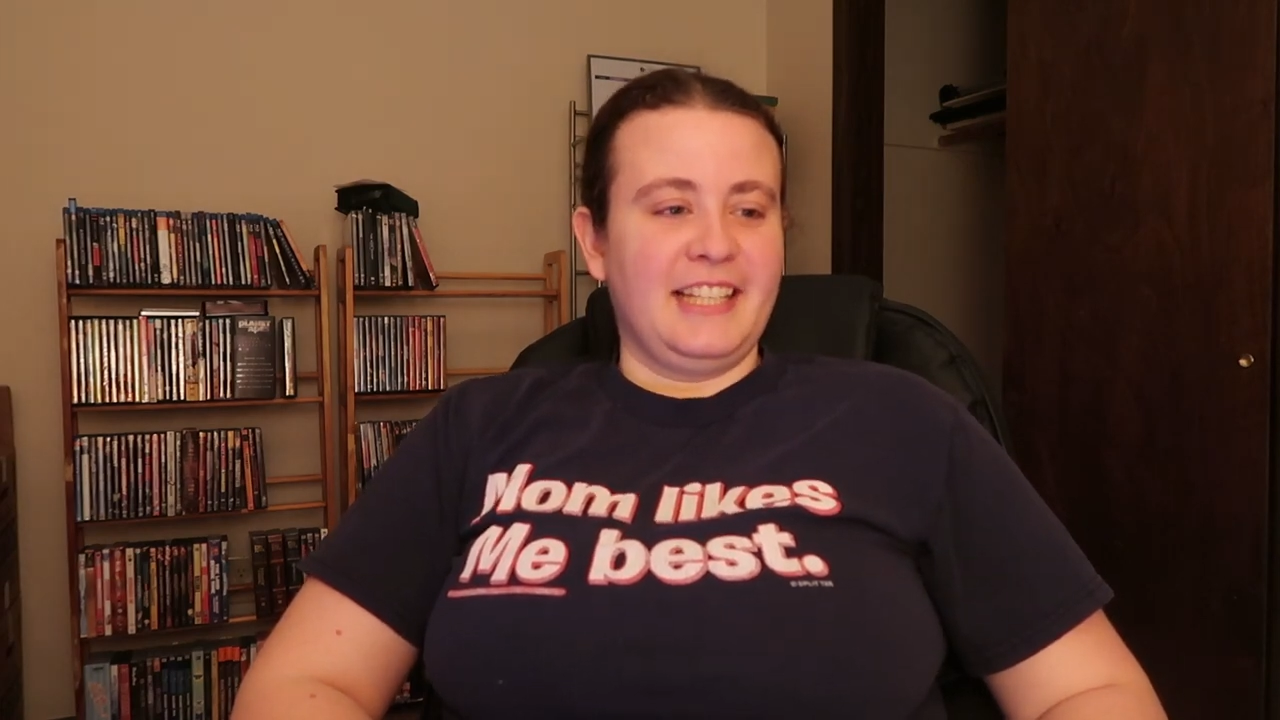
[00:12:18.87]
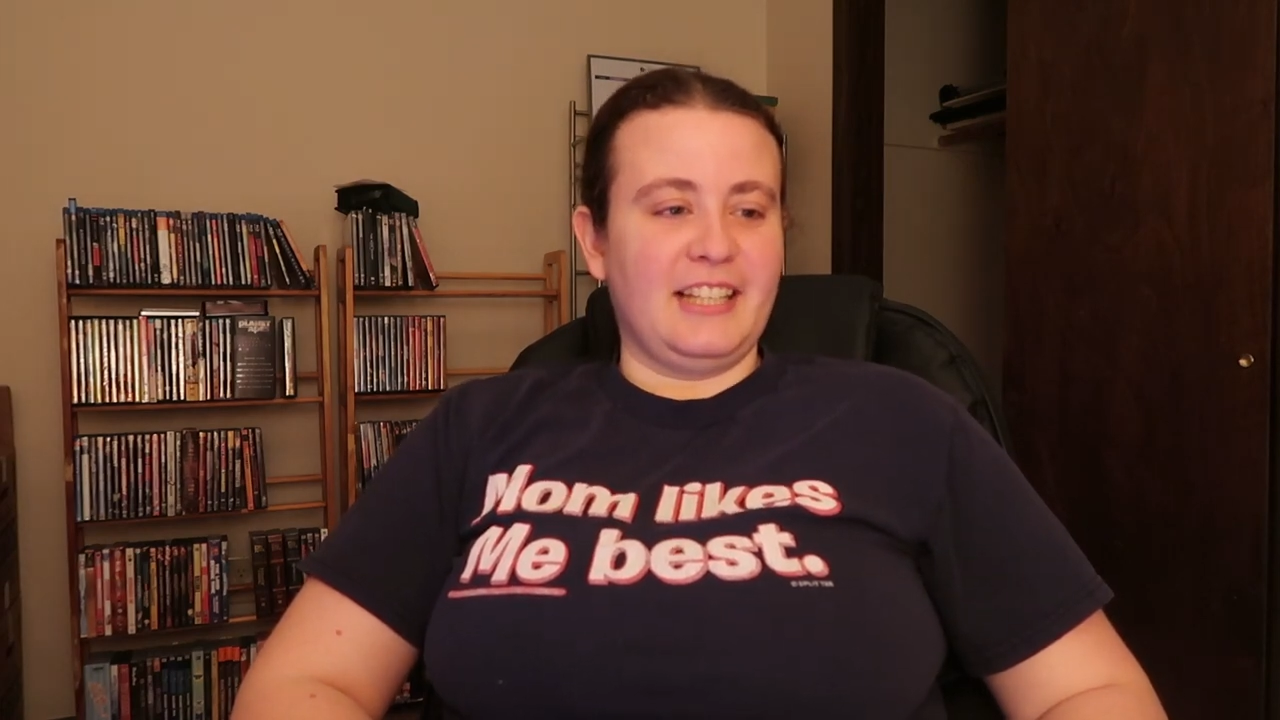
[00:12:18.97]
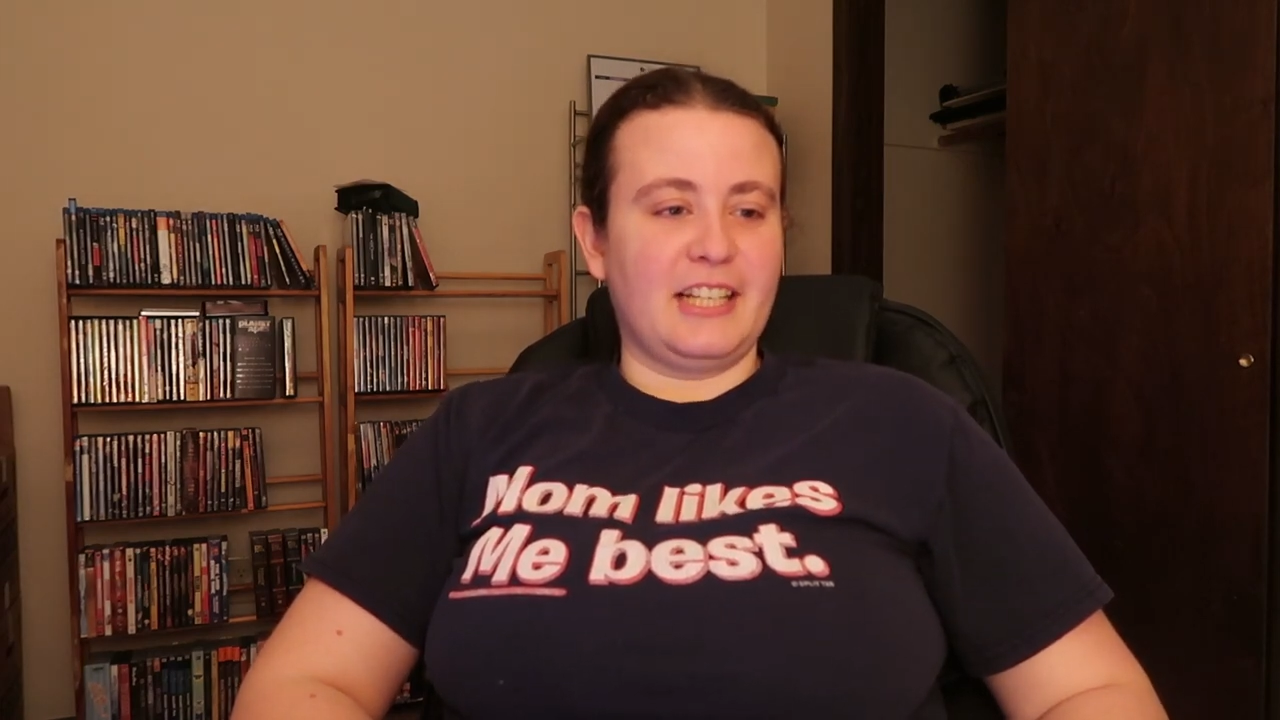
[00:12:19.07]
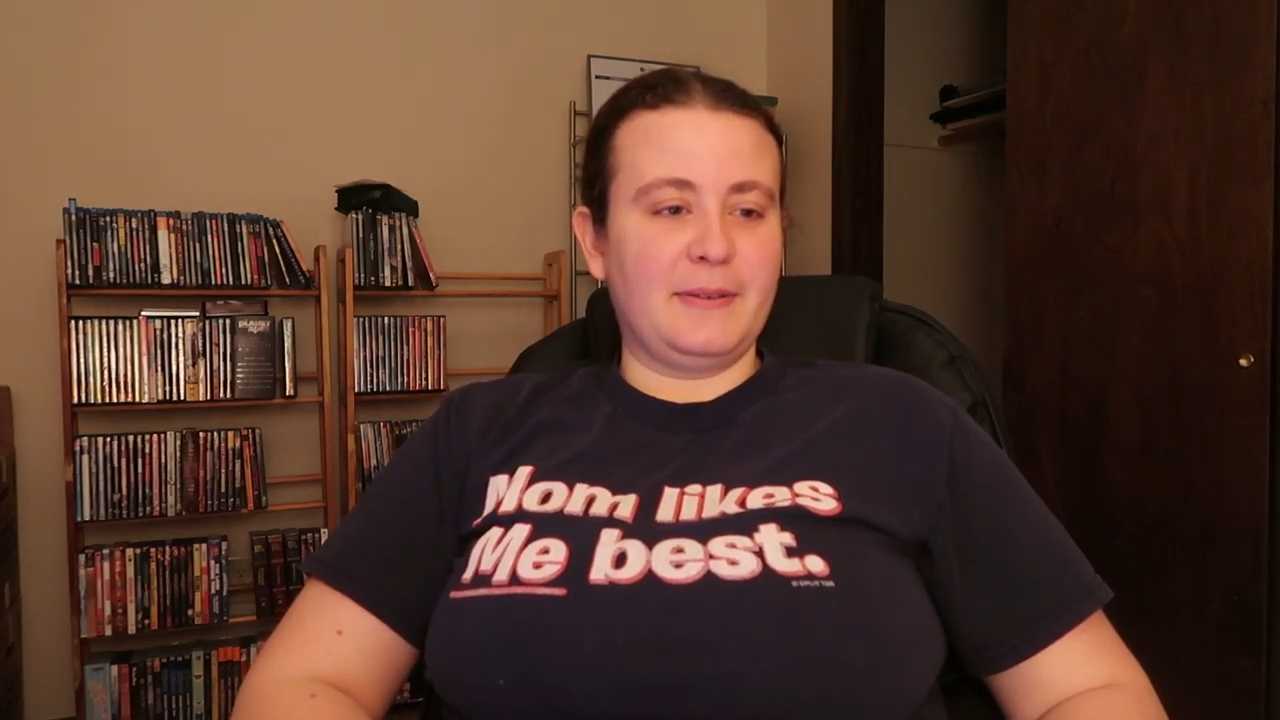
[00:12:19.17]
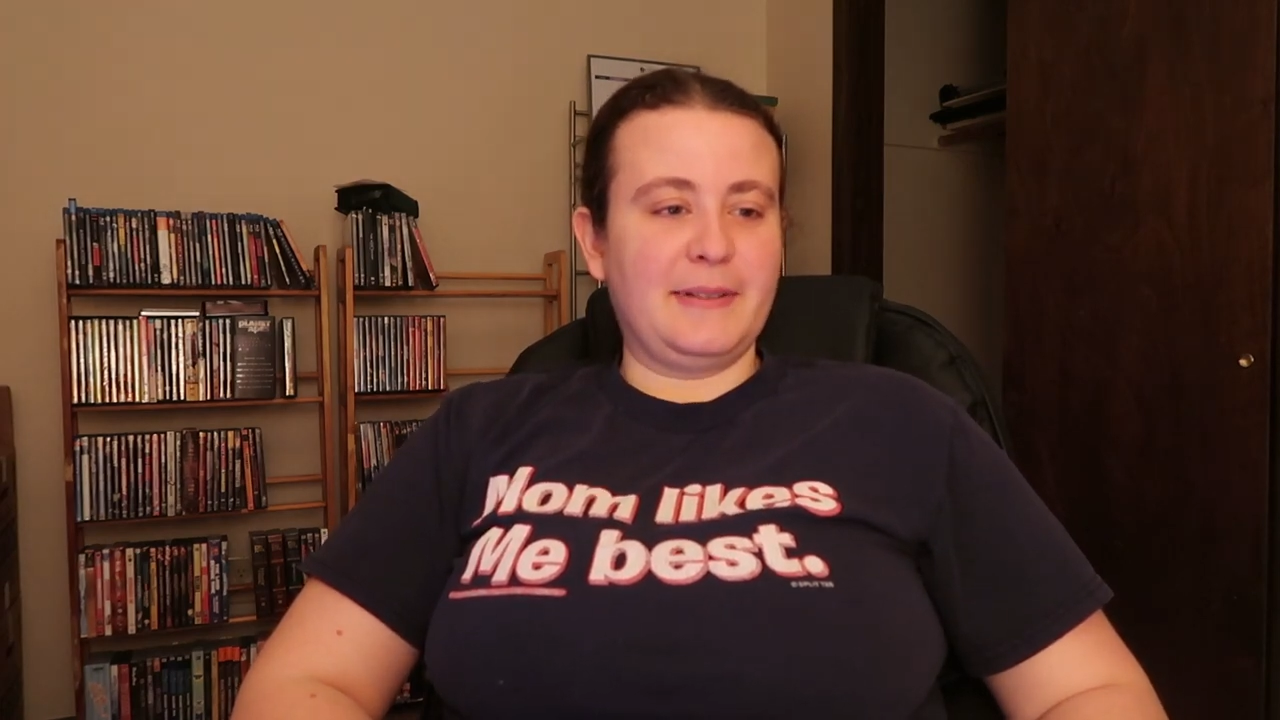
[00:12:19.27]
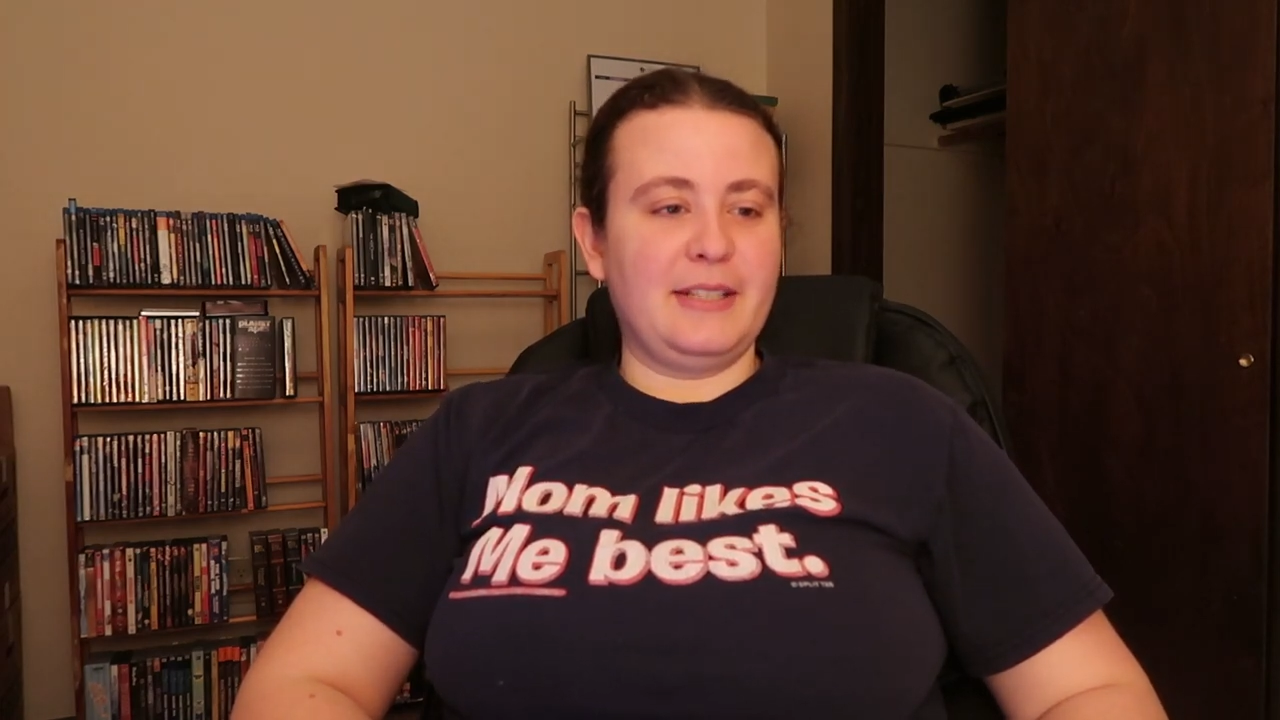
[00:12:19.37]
lot of